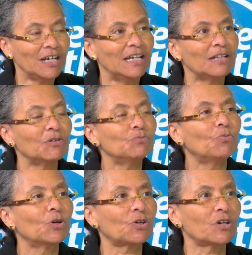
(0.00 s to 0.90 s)
And they were
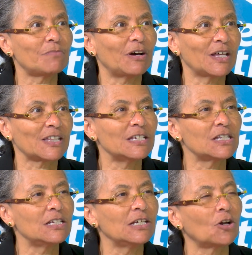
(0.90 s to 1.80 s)
more talking about
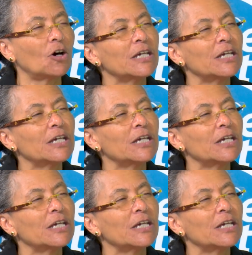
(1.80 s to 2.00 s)
ethnicity and all.